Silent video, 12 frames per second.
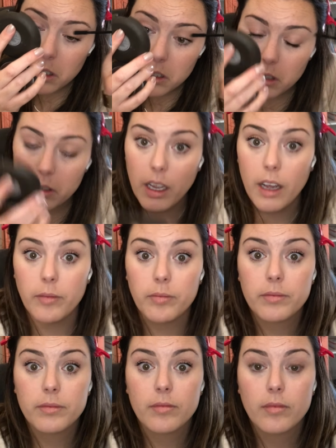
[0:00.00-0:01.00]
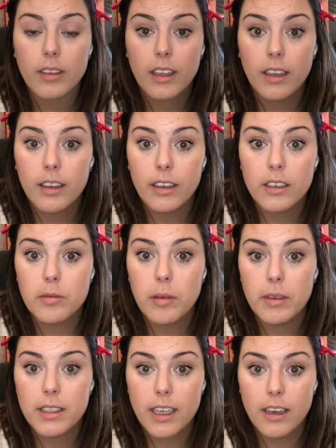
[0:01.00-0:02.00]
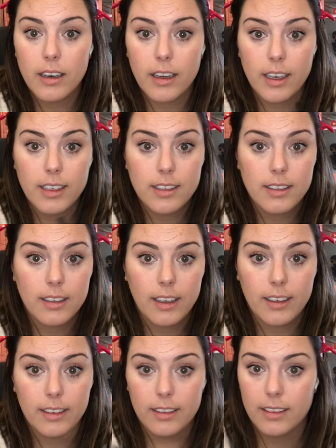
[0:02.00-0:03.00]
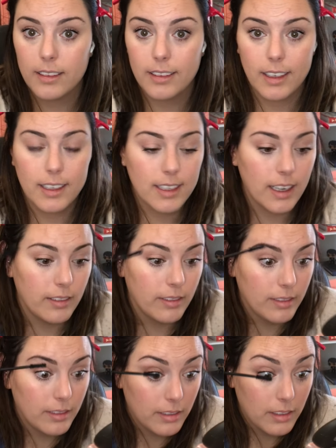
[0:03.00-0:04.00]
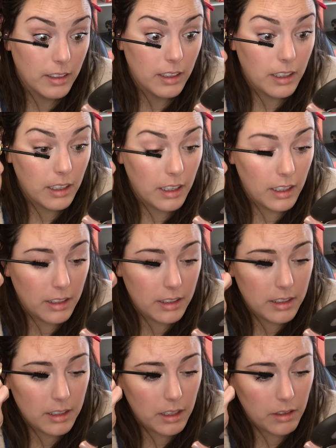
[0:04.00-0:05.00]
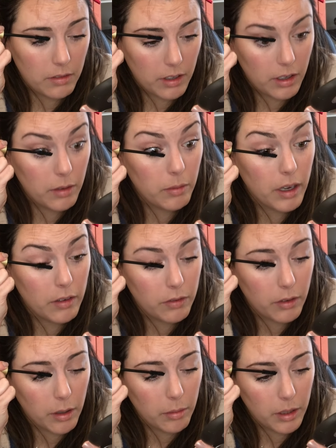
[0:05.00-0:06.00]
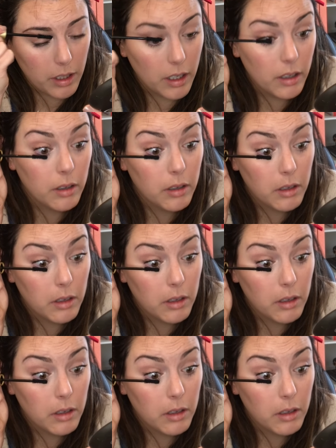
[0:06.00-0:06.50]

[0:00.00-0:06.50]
So yeah, there's my mascara, guys. Like I said, it's a very wet formula,